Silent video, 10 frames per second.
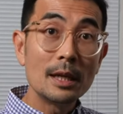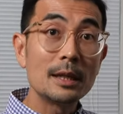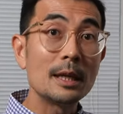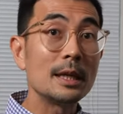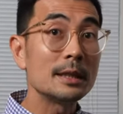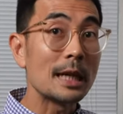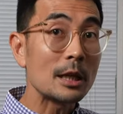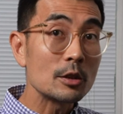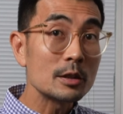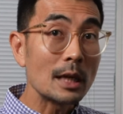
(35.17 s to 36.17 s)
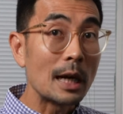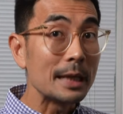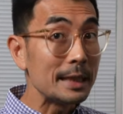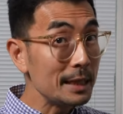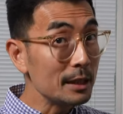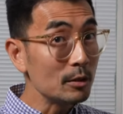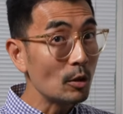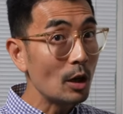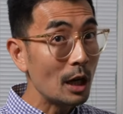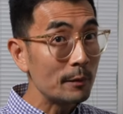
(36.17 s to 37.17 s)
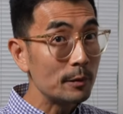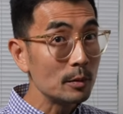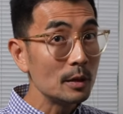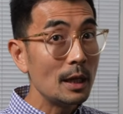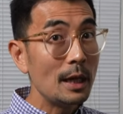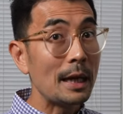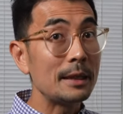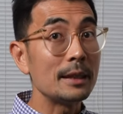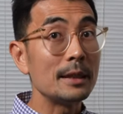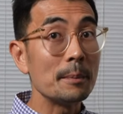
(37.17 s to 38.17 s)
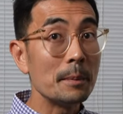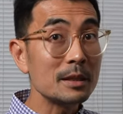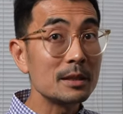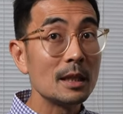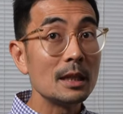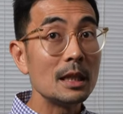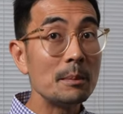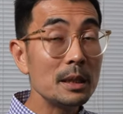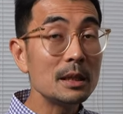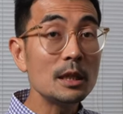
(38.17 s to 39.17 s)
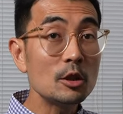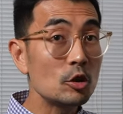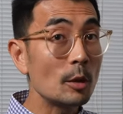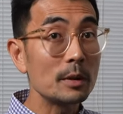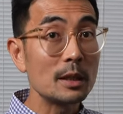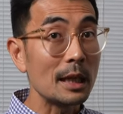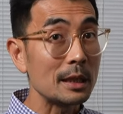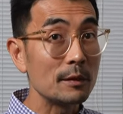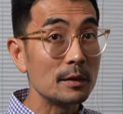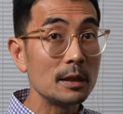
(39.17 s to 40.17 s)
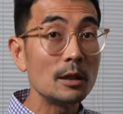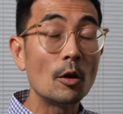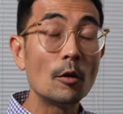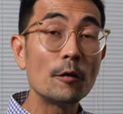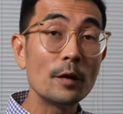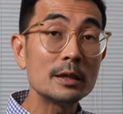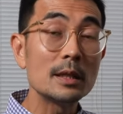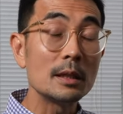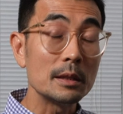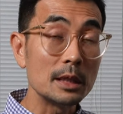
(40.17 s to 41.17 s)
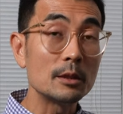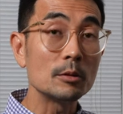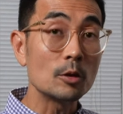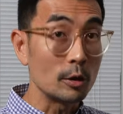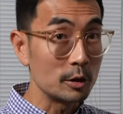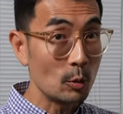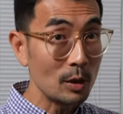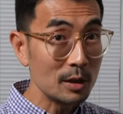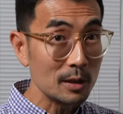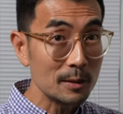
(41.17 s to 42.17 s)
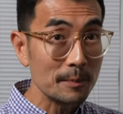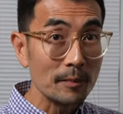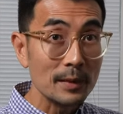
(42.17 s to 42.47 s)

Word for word: that his actions are illegal or harmful and that they must immediately stop the activity or face legal consequences.